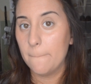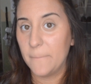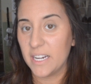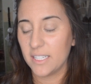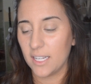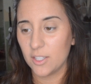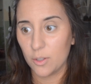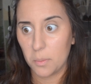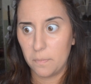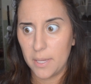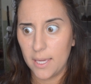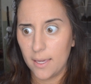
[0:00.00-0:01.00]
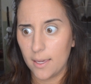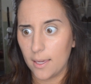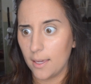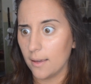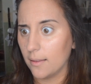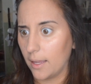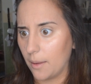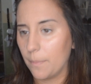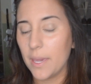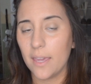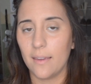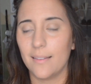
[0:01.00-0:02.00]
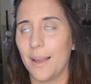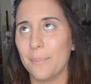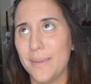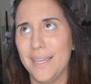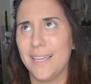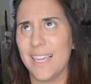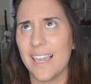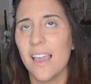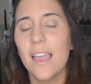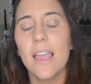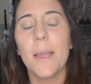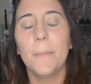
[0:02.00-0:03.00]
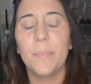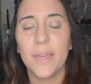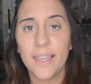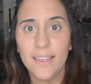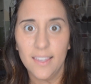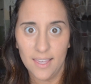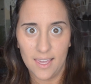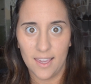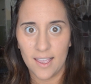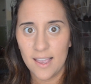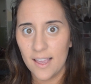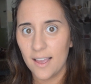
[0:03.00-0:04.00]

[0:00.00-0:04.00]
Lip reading: but it does look peaky, like pink, not peaky, pinky,